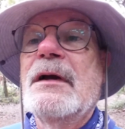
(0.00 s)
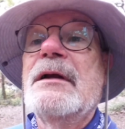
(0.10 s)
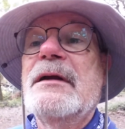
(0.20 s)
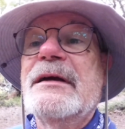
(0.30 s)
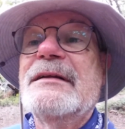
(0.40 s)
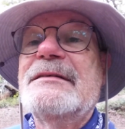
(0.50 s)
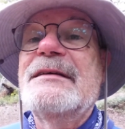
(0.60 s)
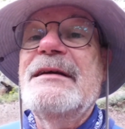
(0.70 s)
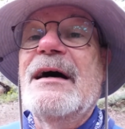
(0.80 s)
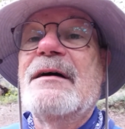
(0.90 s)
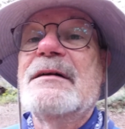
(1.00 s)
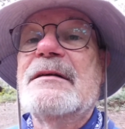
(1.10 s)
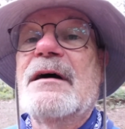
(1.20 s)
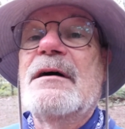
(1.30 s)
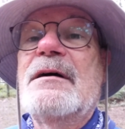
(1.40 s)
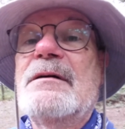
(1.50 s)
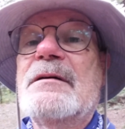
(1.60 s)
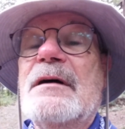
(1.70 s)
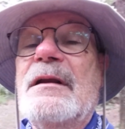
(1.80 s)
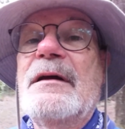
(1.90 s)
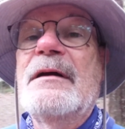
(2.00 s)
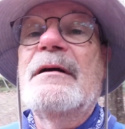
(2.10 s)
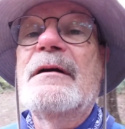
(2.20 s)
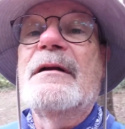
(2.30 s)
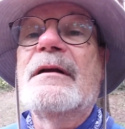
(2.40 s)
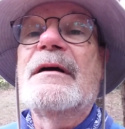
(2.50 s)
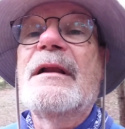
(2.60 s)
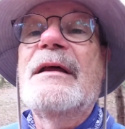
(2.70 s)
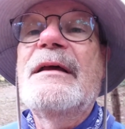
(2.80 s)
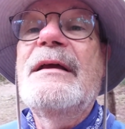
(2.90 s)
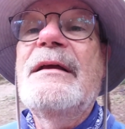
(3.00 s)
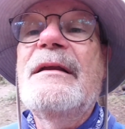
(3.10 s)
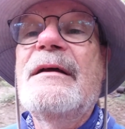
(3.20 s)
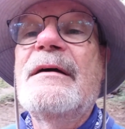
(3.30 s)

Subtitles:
You can see how it's all cleared and clean